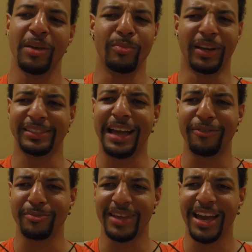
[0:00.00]
but aside
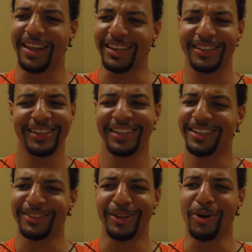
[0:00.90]
from that, like,
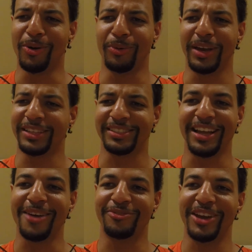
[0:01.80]
no, it's
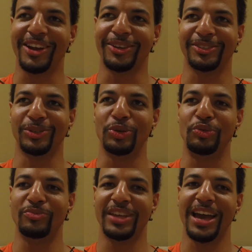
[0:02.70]
not fair to
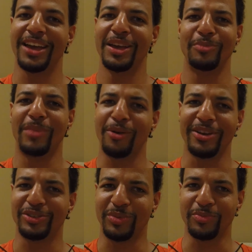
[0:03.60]
assume that
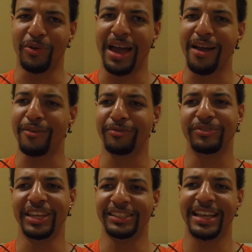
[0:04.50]
biracial people have
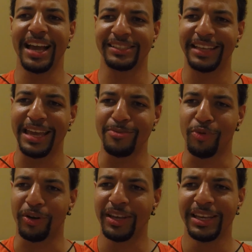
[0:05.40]
the exact same
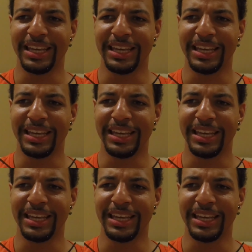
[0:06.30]
or